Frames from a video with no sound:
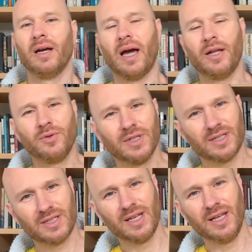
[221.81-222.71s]
and you can
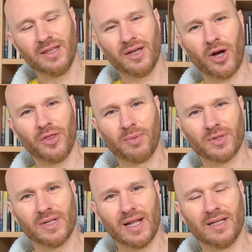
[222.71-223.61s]
see the other
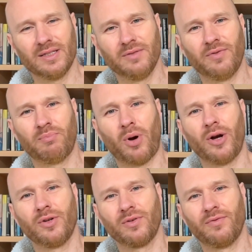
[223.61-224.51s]
personality
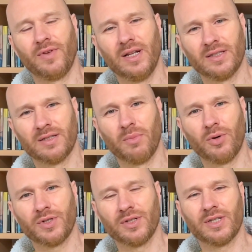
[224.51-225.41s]
part, you can feel its
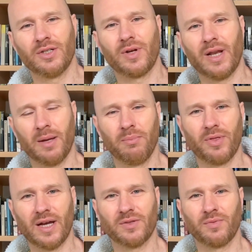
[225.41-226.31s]
emotions, and you can
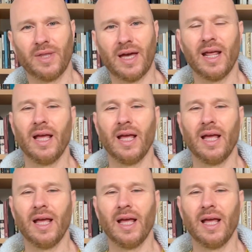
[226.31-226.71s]
empathize with that.